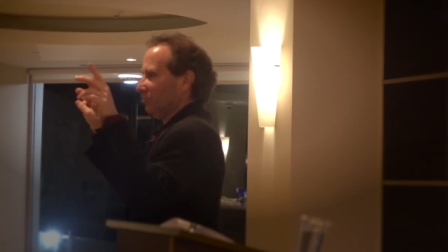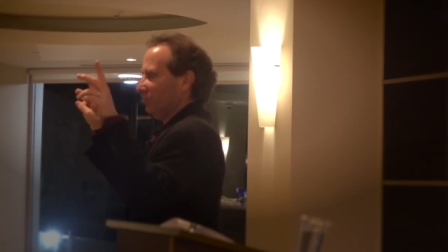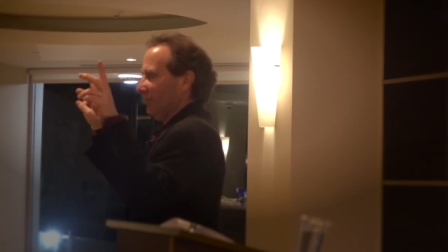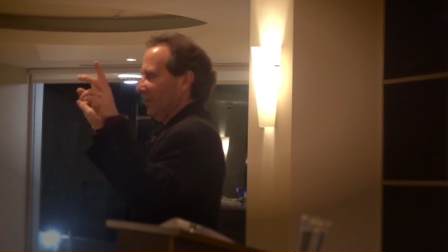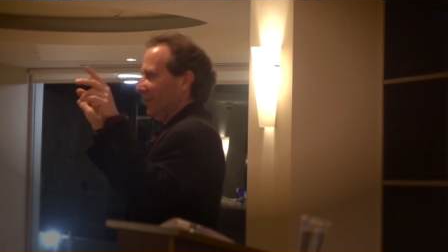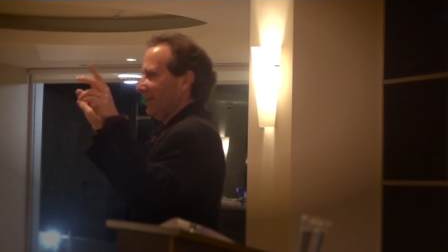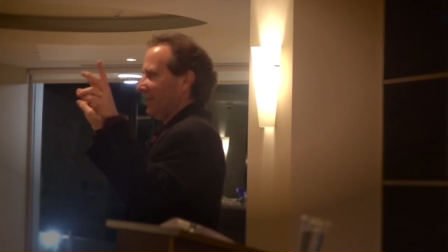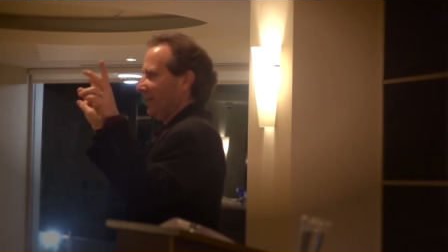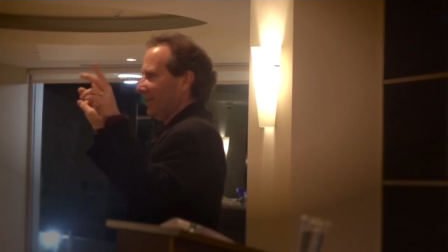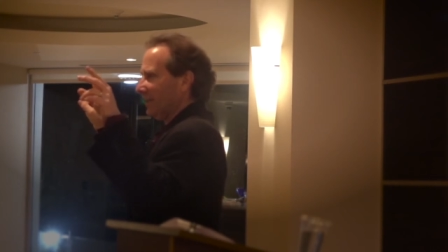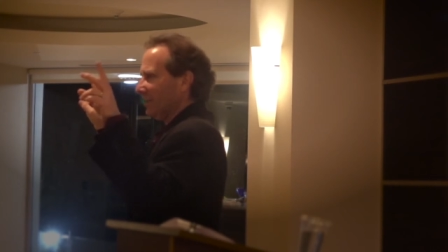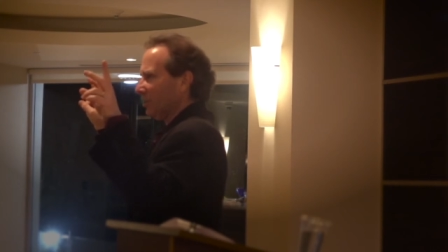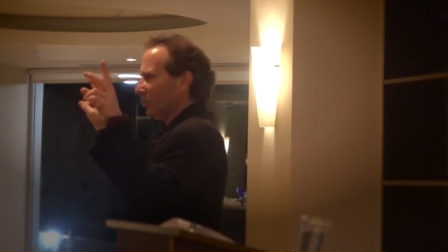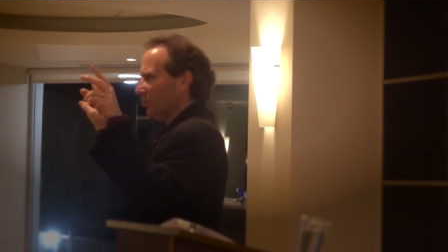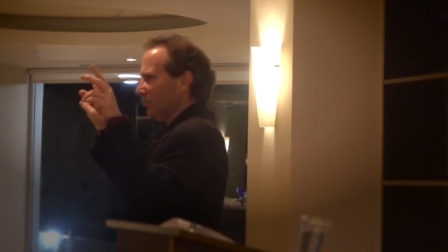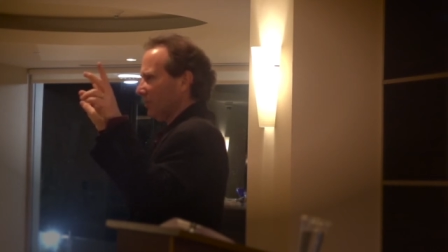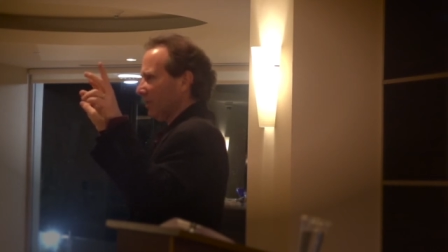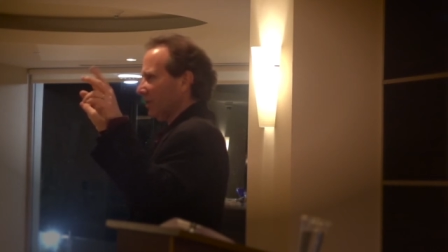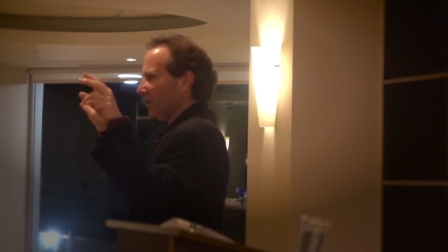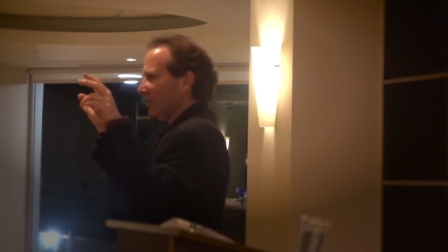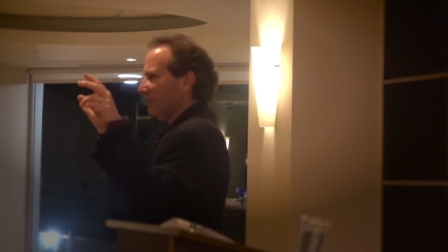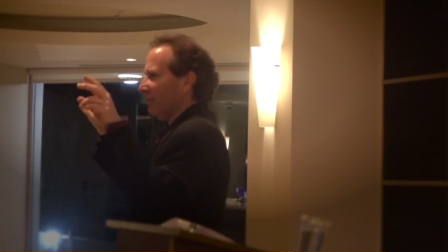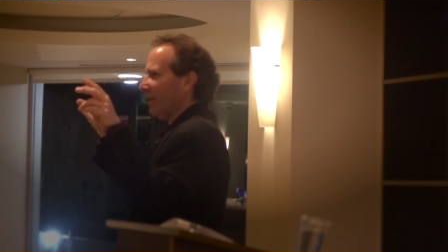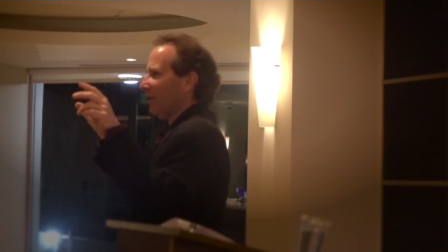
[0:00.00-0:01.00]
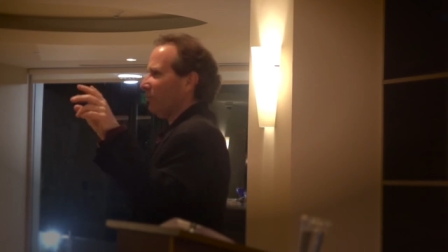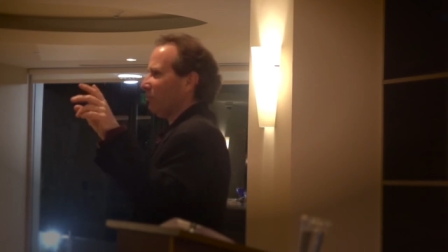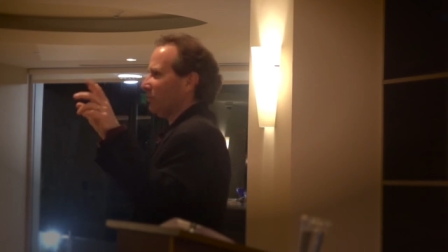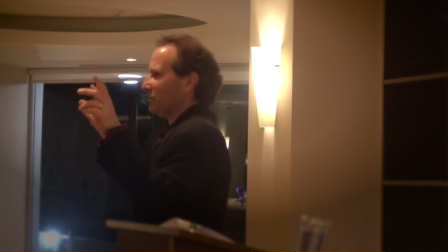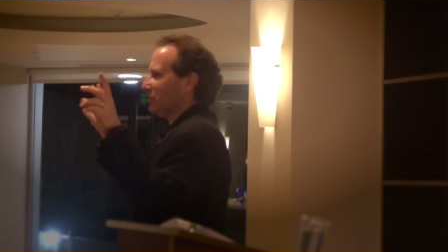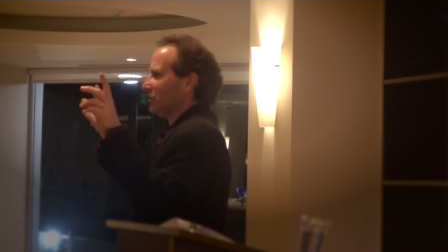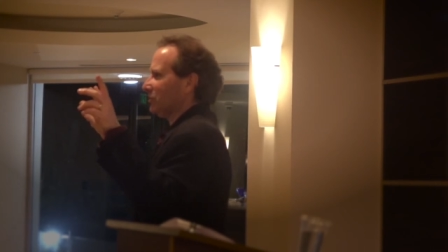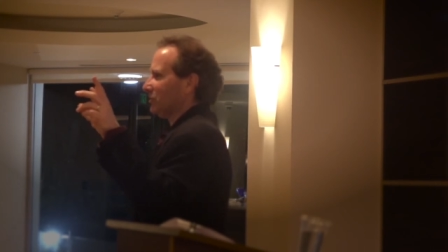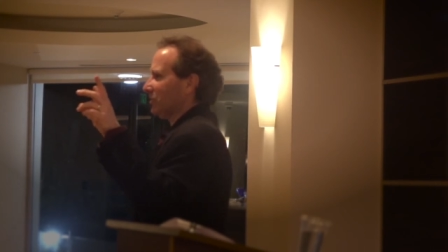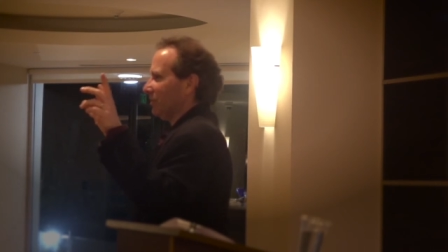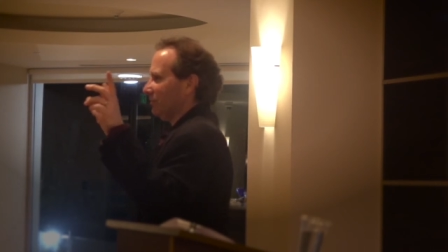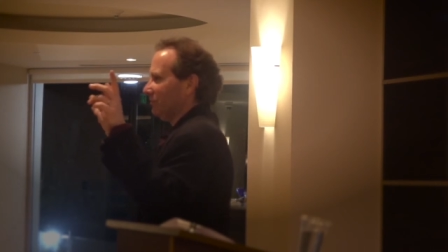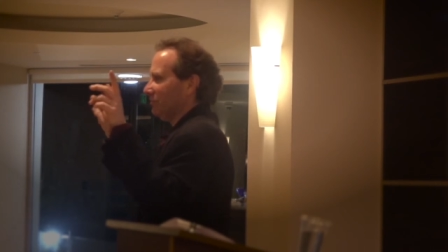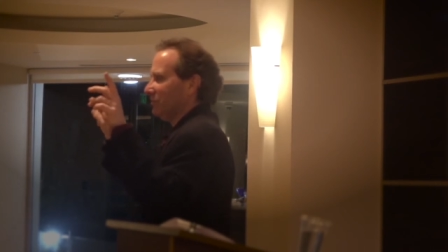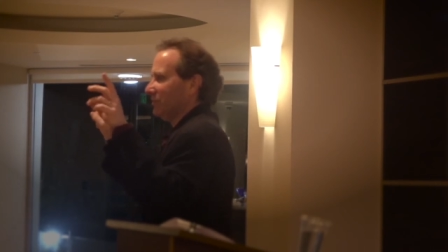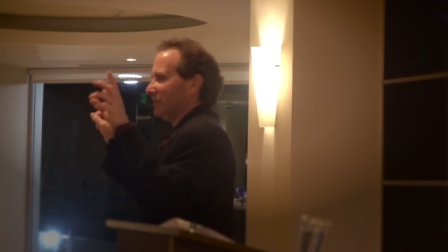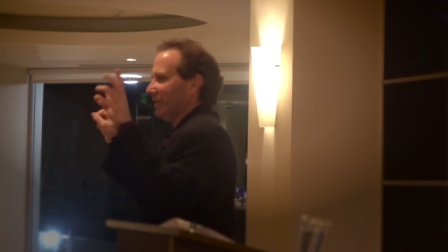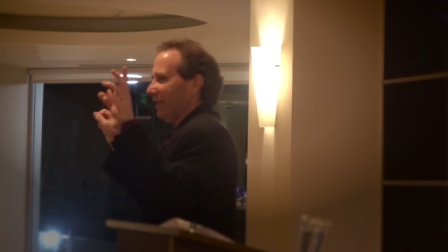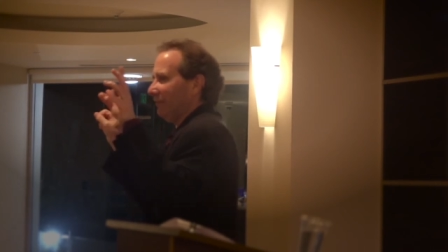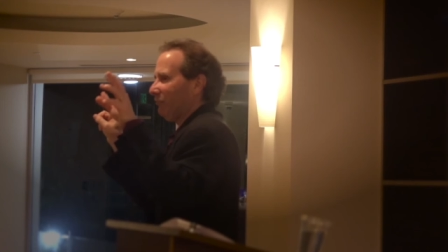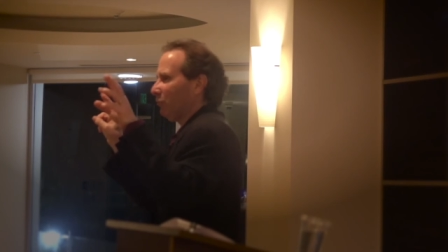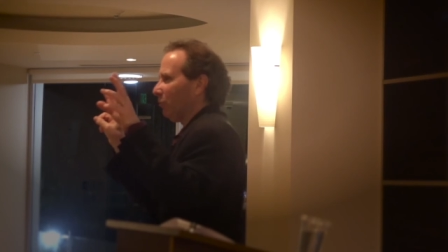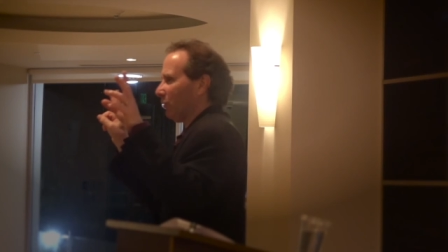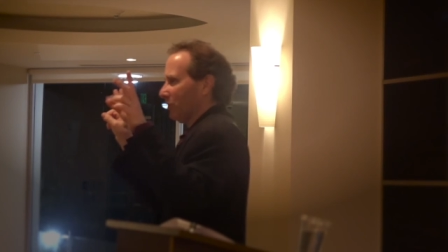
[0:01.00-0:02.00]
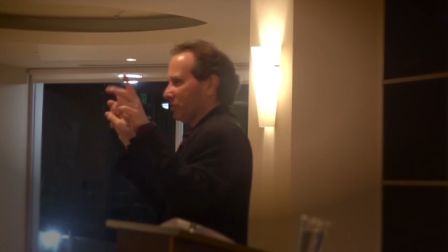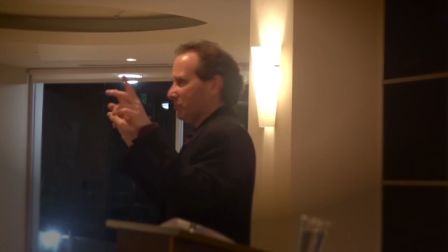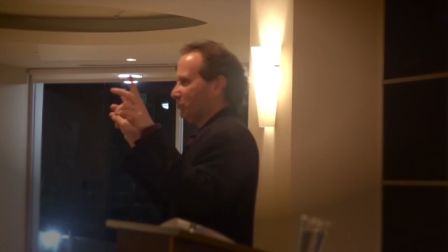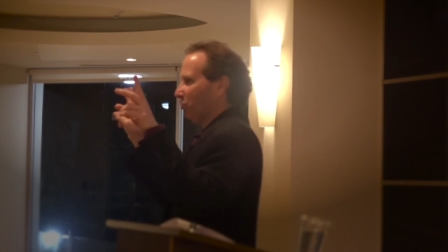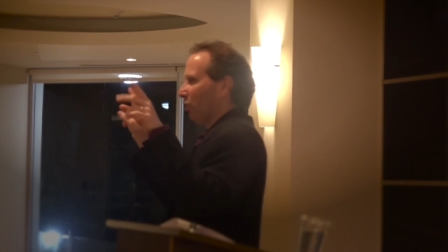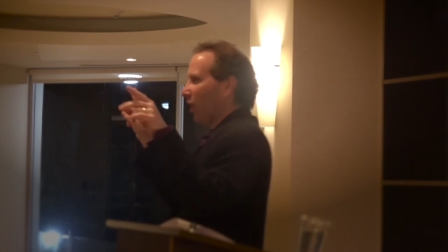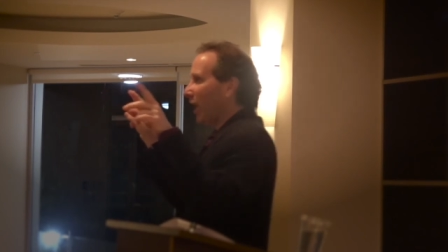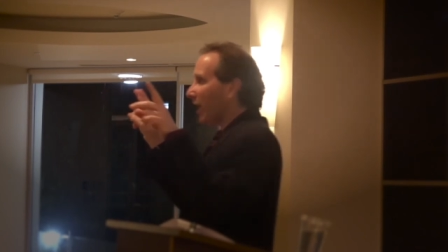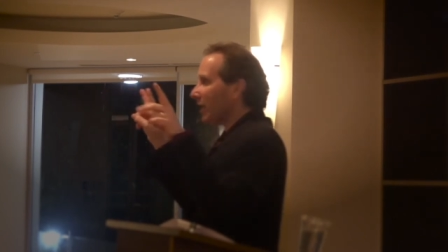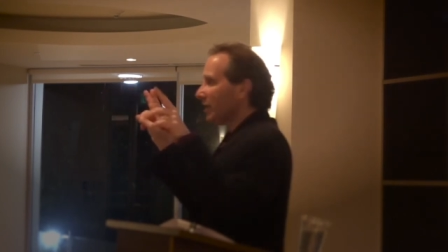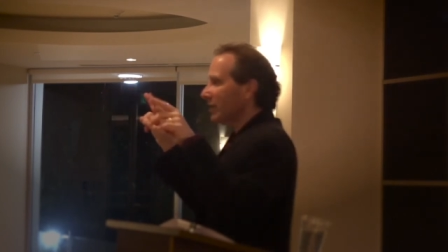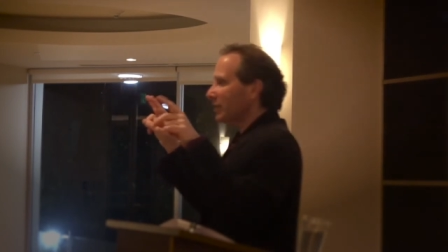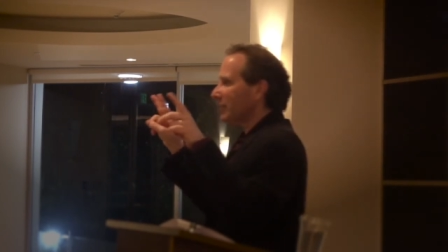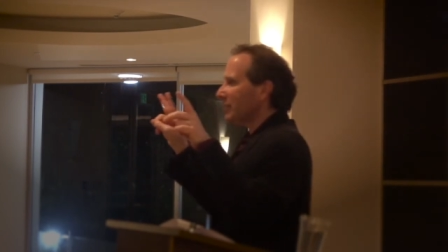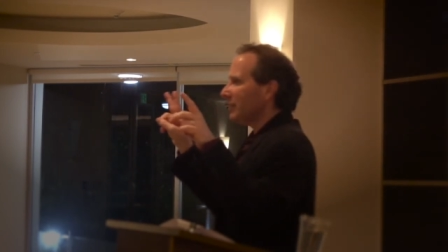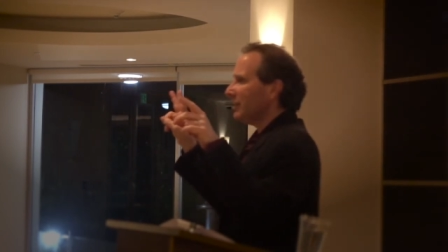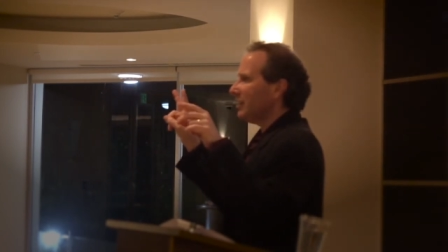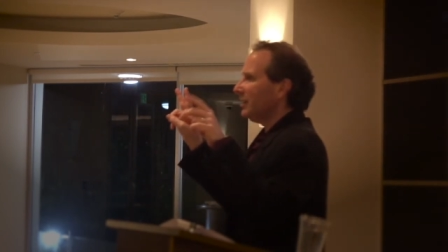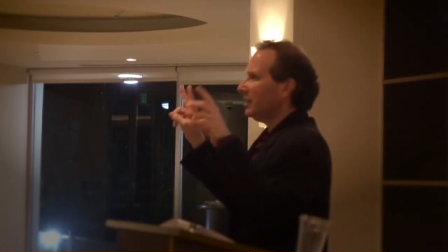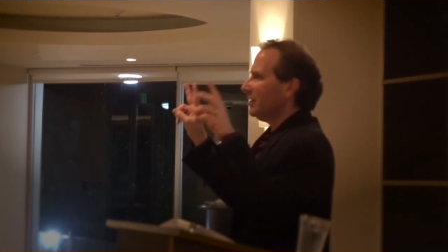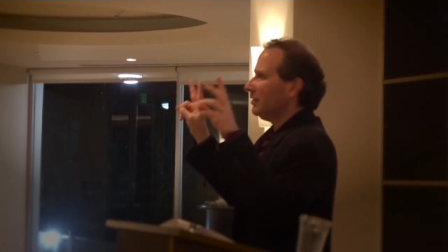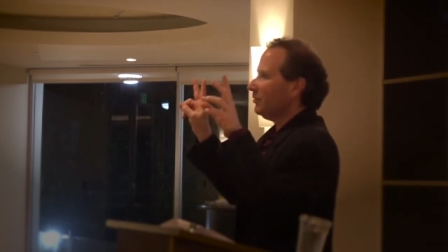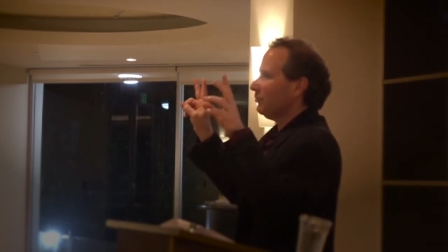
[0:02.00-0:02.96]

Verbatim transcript: re thinking you're reading about, which is the Devil Wears Prada